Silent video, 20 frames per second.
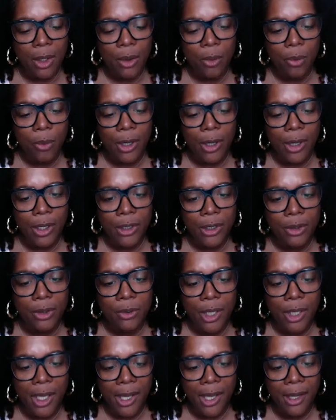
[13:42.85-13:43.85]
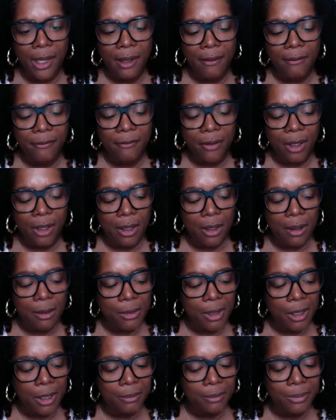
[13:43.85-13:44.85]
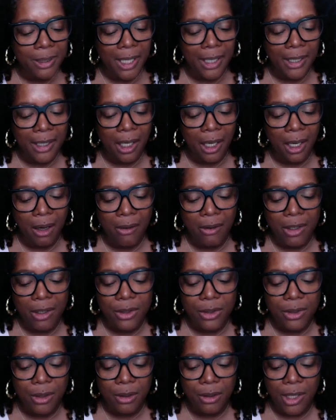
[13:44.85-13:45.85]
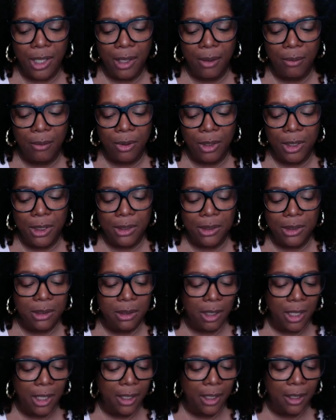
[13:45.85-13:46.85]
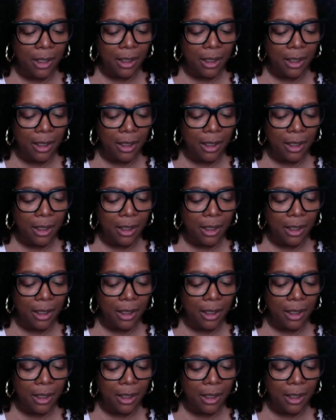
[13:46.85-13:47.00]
where you'd have a Black character that was like